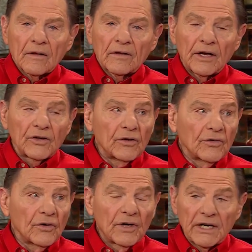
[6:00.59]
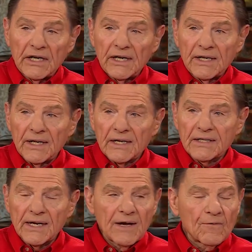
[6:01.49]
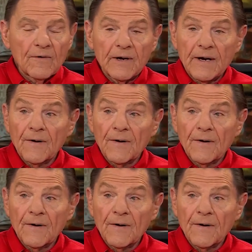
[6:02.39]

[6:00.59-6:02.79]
now, you know I need this, and I want it